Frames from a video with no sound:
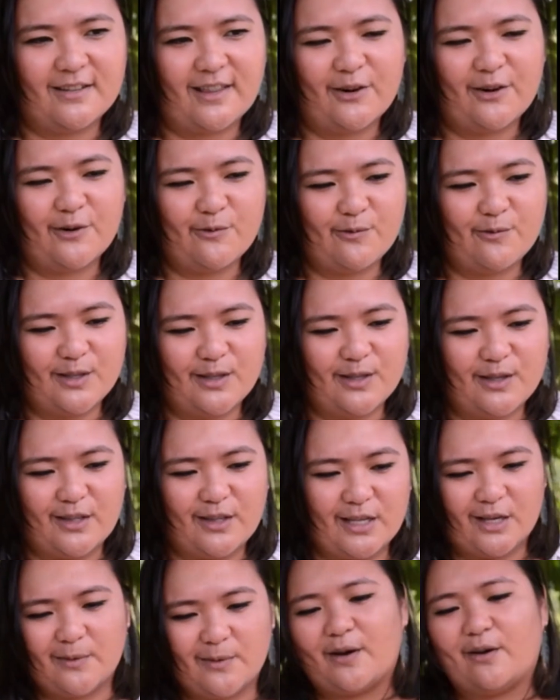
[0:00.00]
they don't really
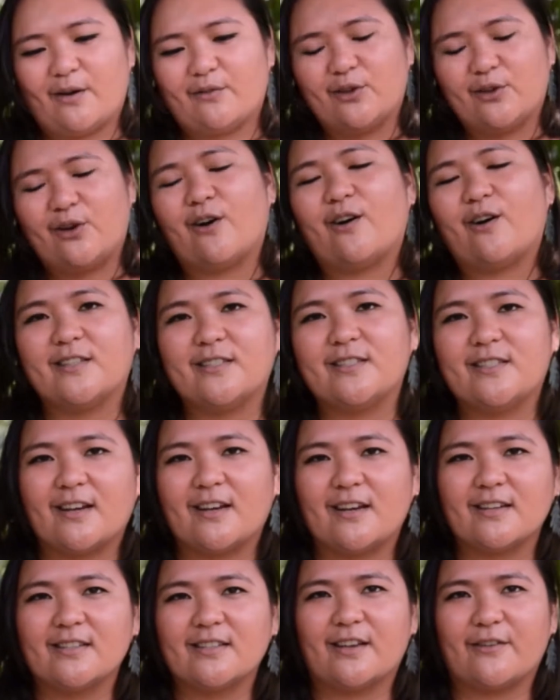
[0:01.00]
think about the
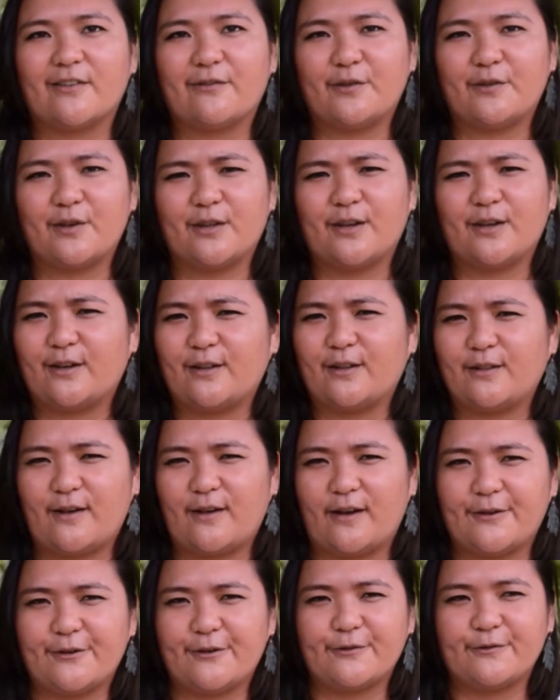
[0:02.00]
context. I feel like a
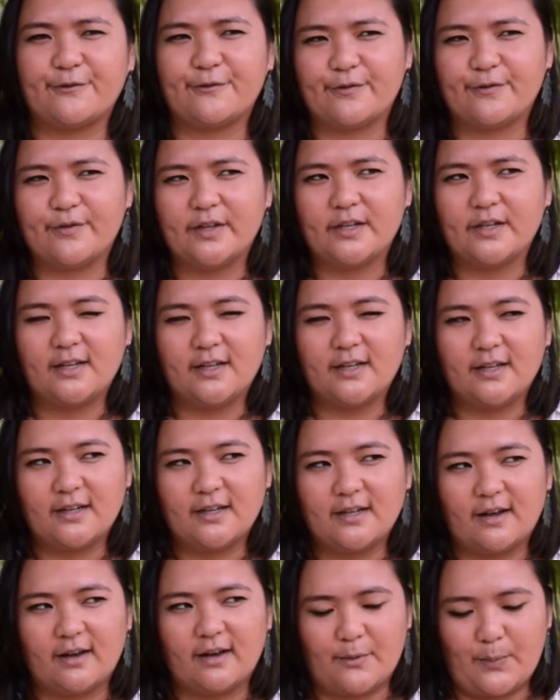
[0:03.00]
lot
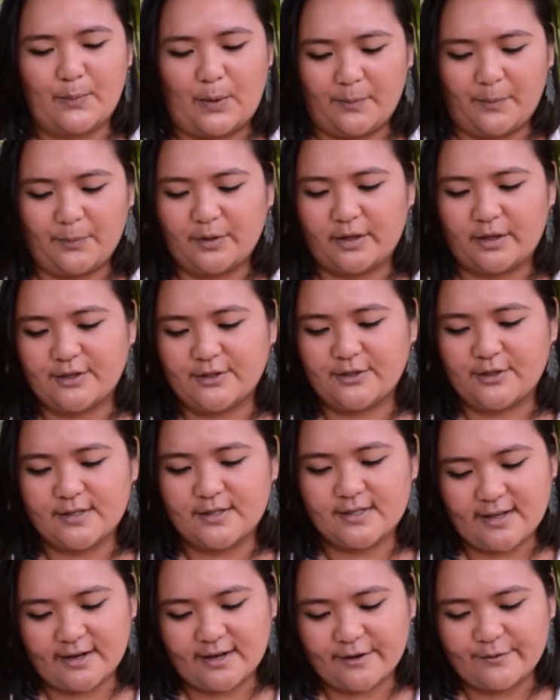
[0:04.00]
of
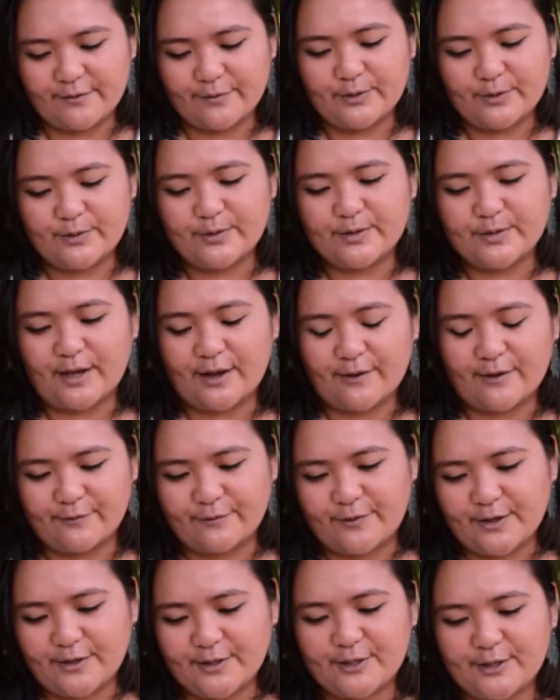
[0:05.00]
applications that I've used have
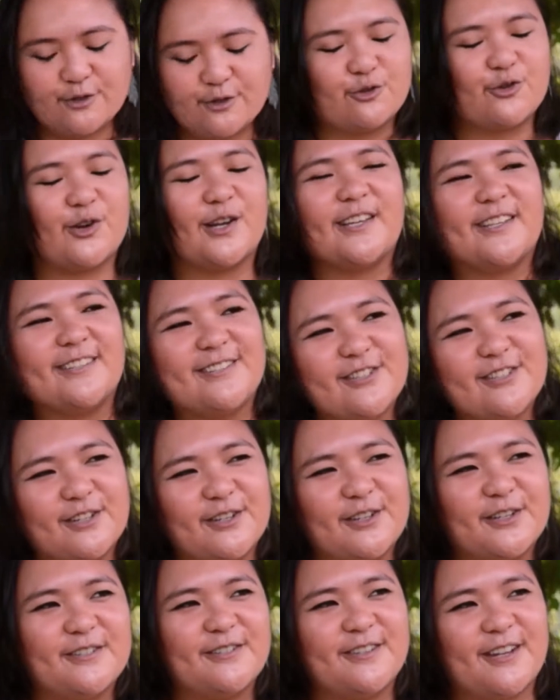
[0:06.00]
very strange
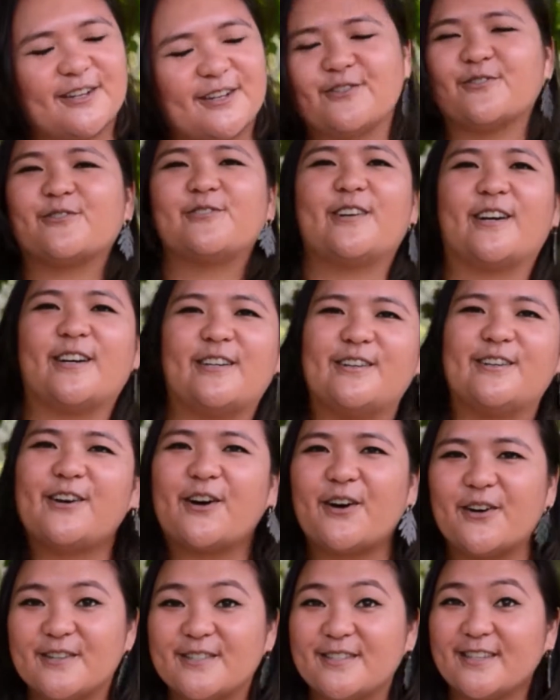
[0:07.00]
and unnatural kind of
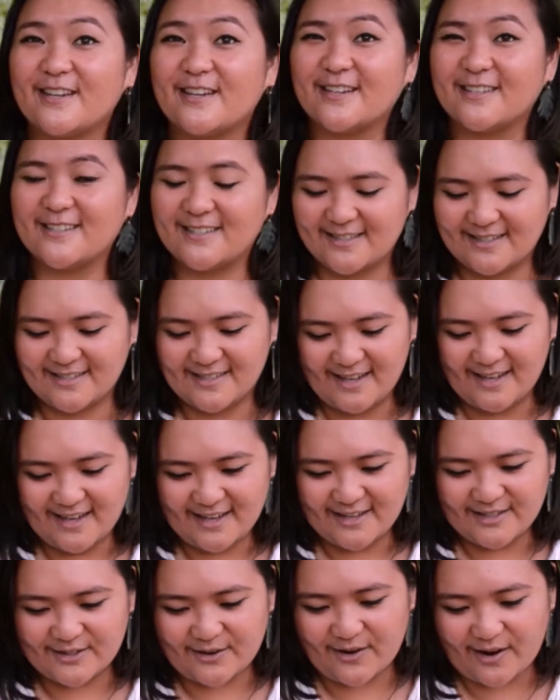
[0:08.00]
contexts.
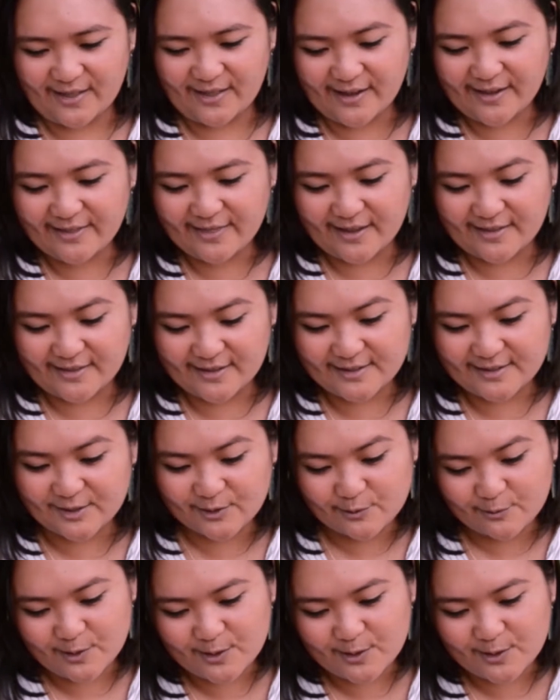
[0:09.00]
So I like that this is